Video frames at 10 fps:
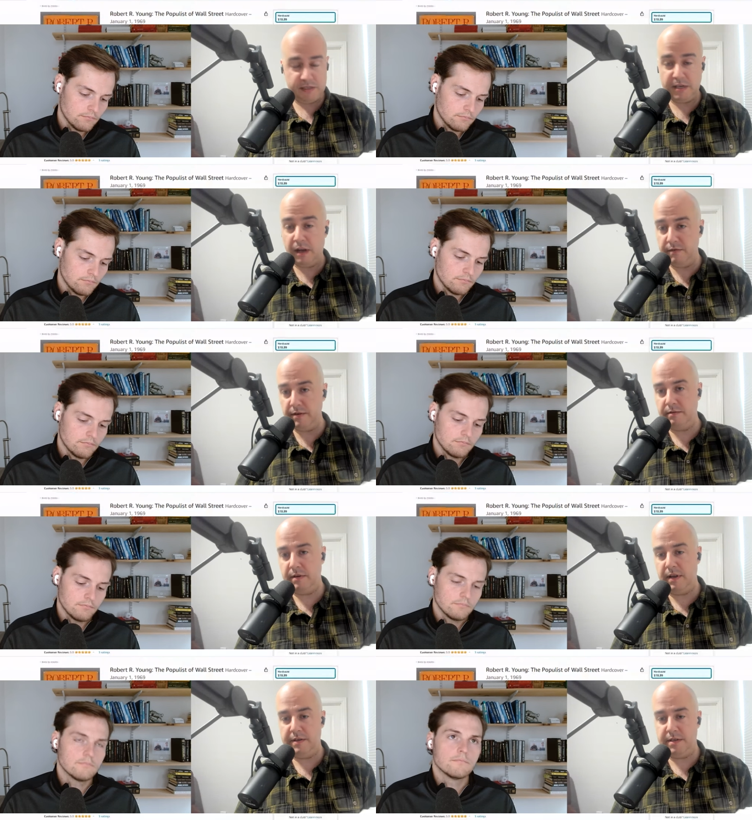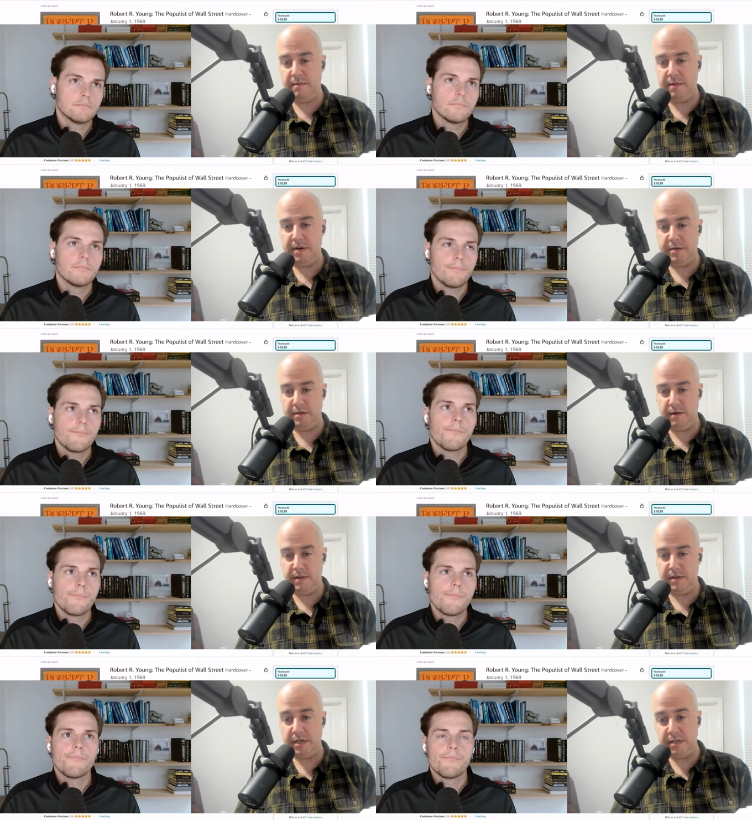Speaker 1: insolvent at the time that he's
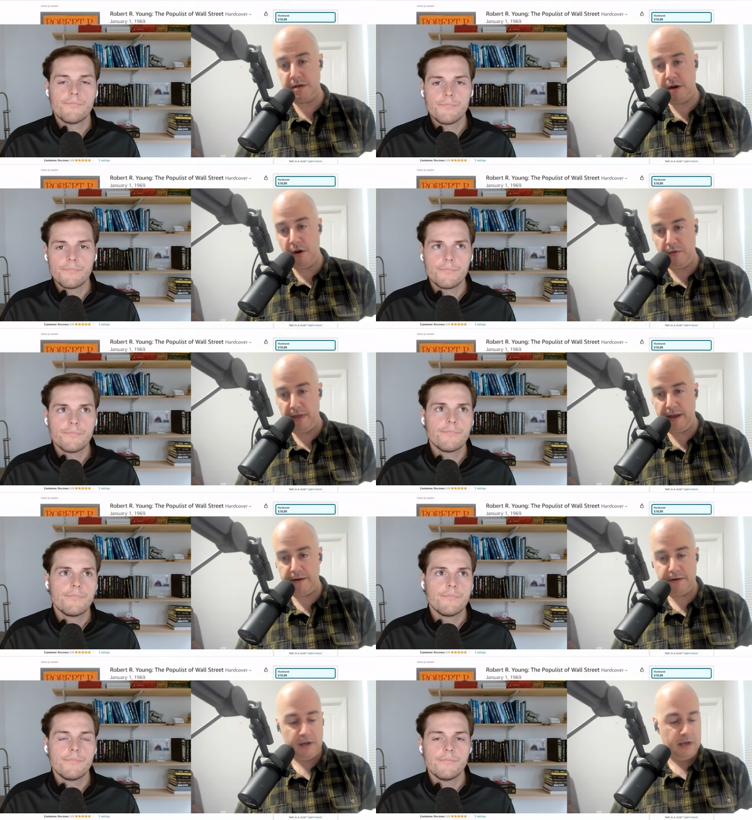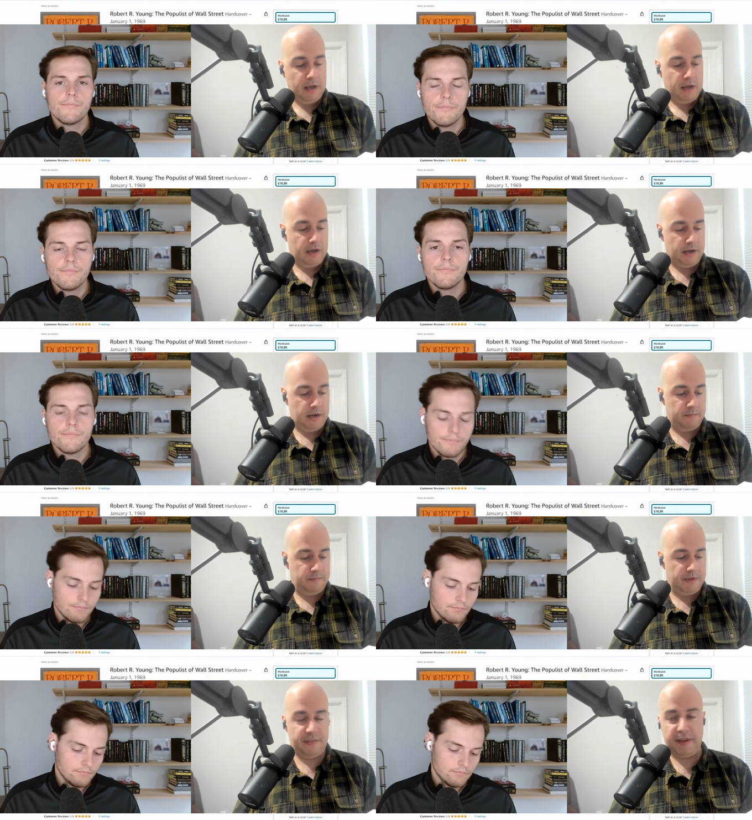doing this. He doesn't know that.
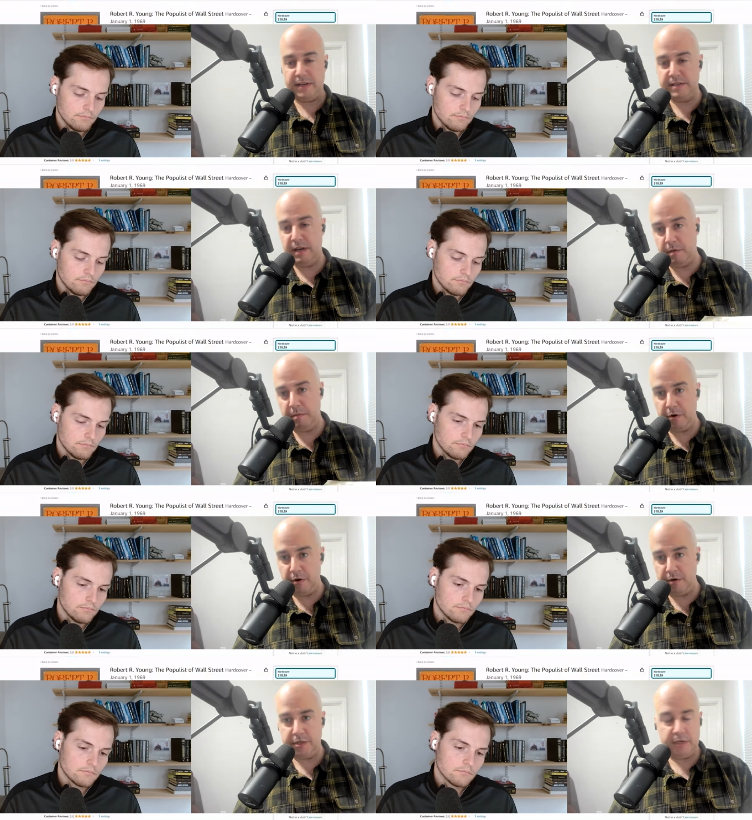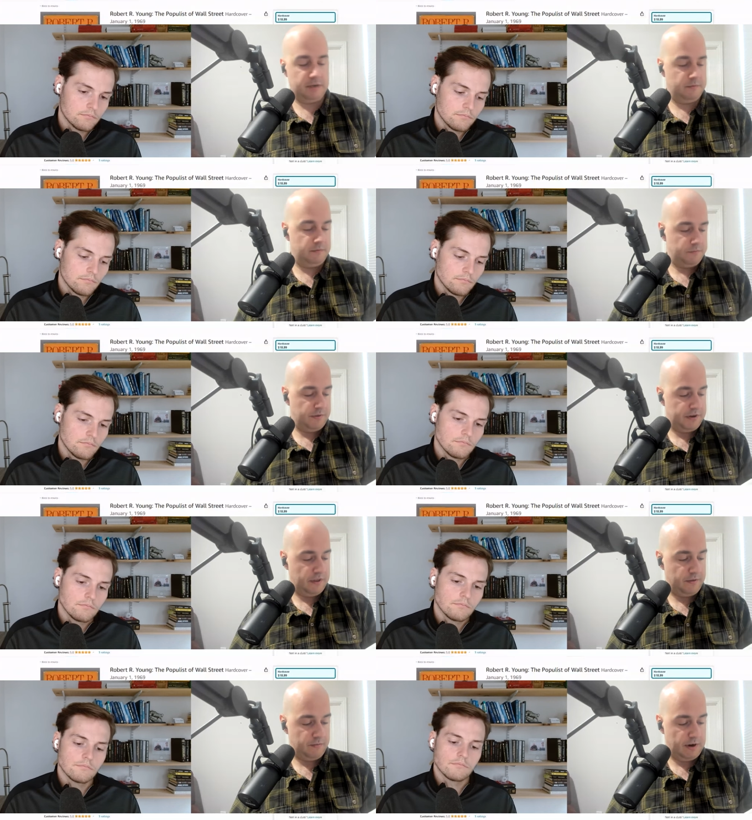Um, and like I said, it'll be merged in with
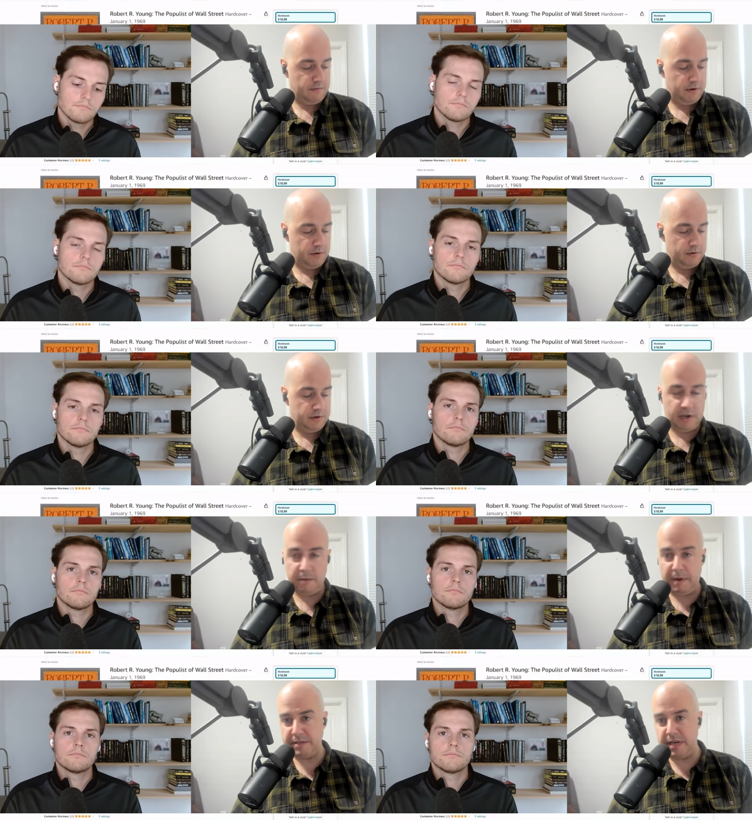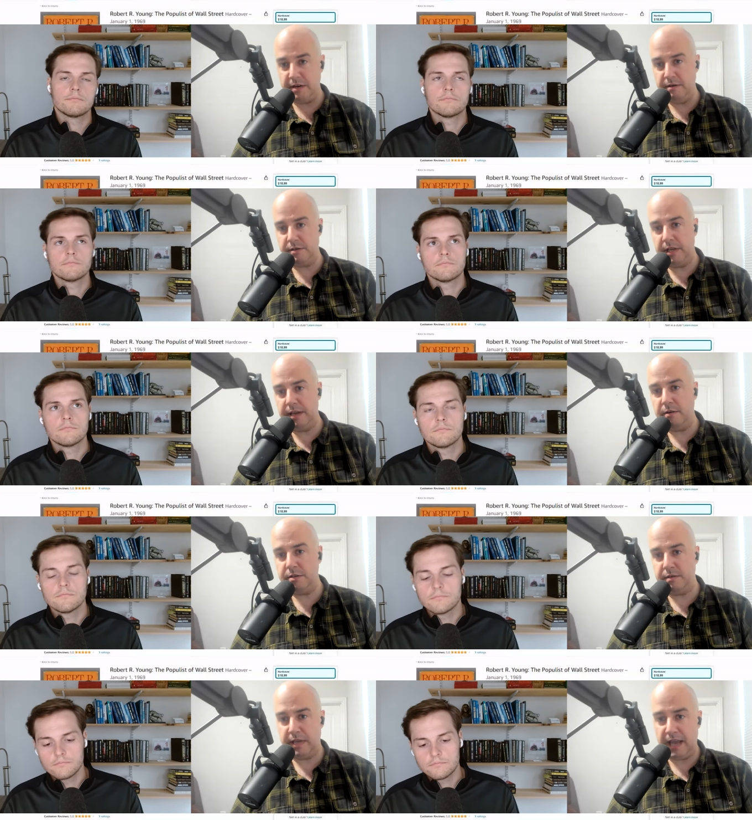another railroad about 10 years later
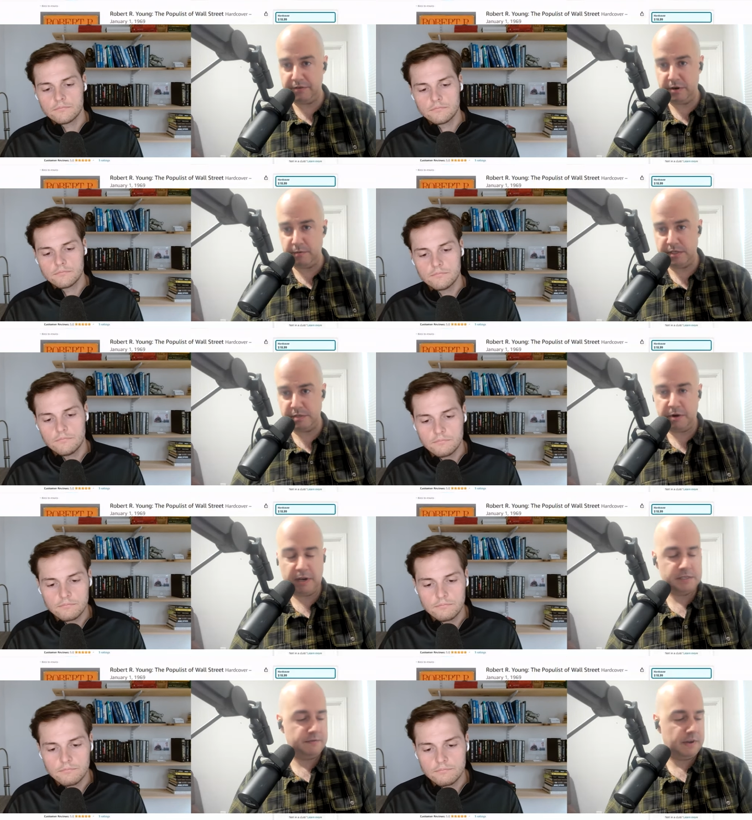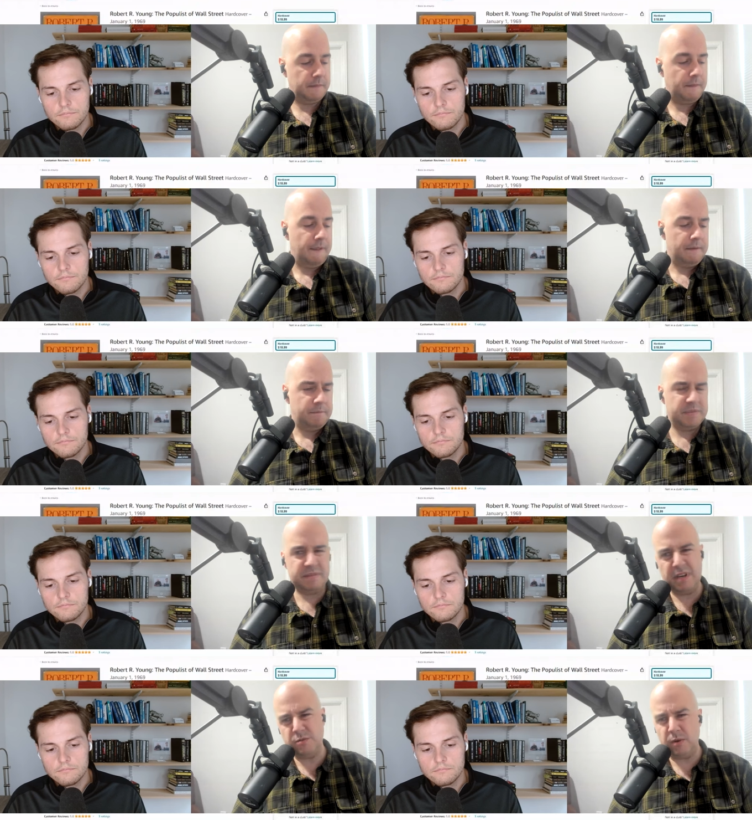or something after he wins this proxy fight.
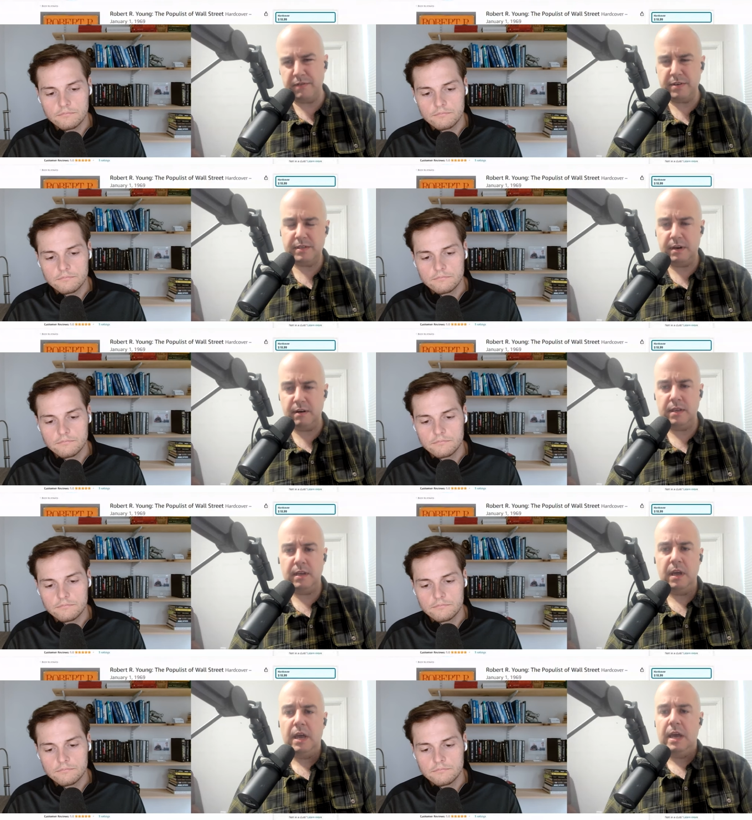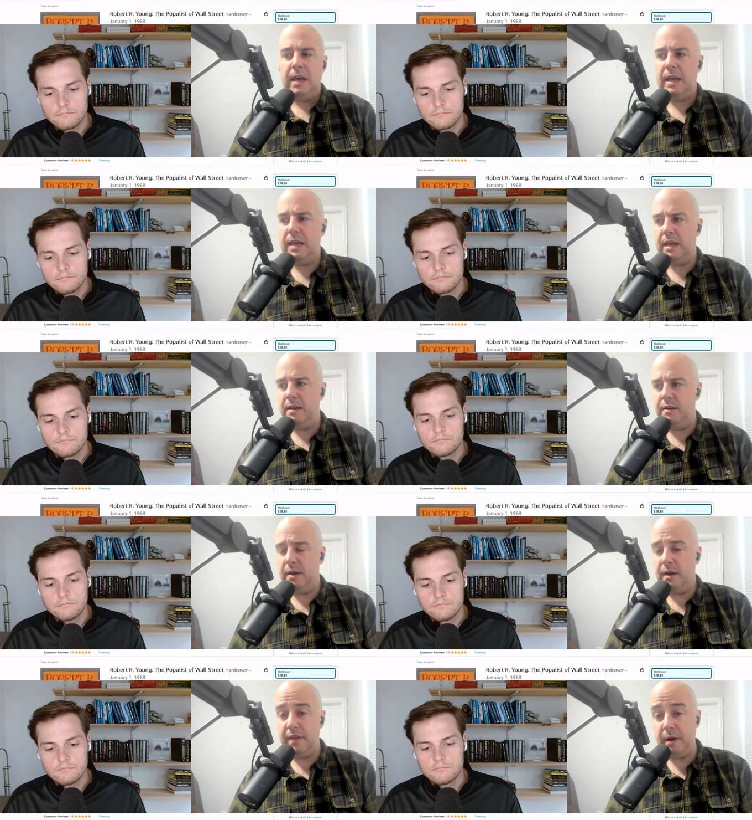Uh, 12 years later, I think. And
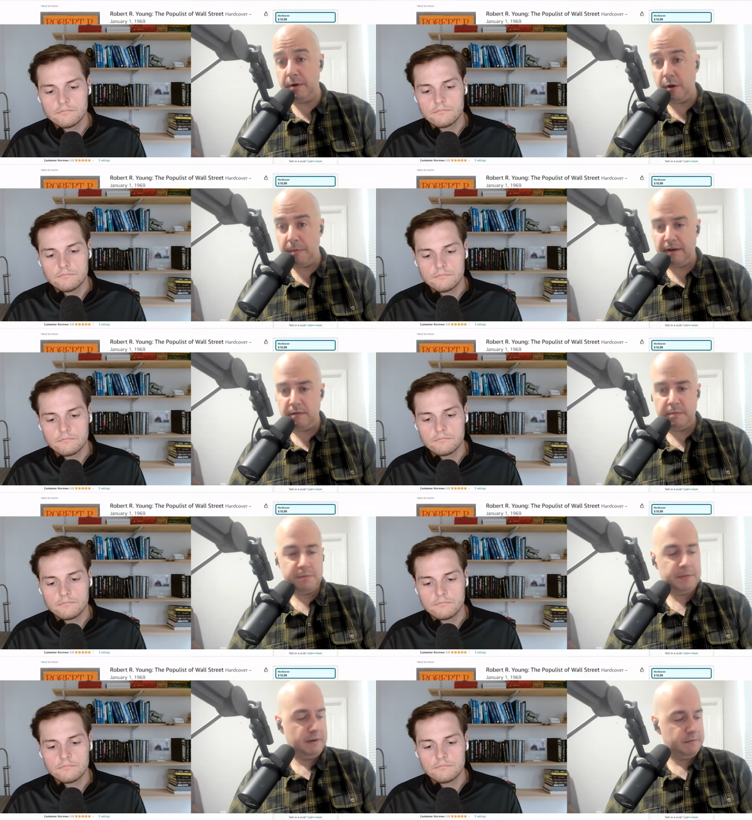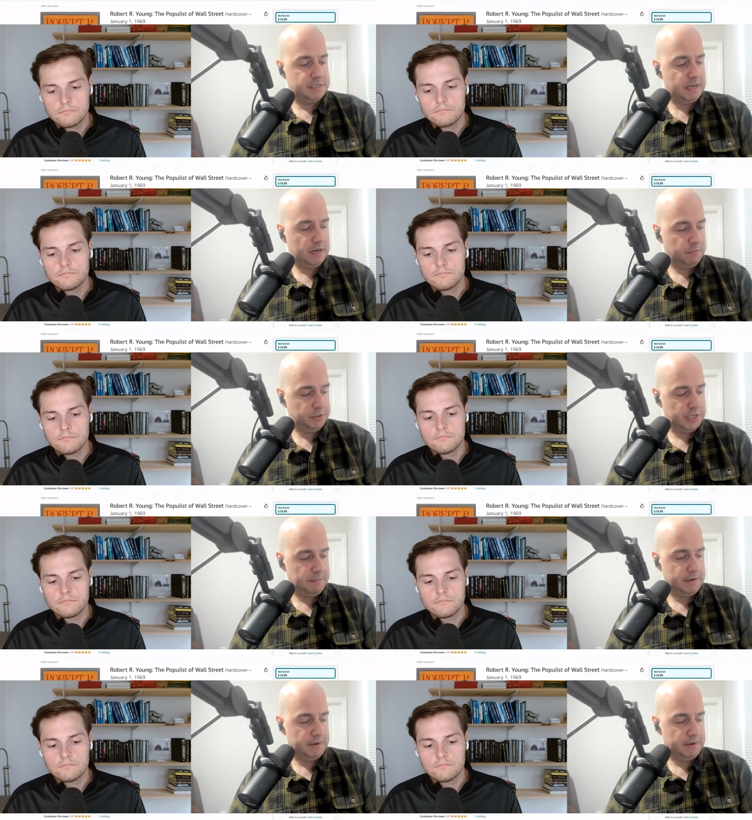uh, then it would go bankrupt. But it was in terrible shape,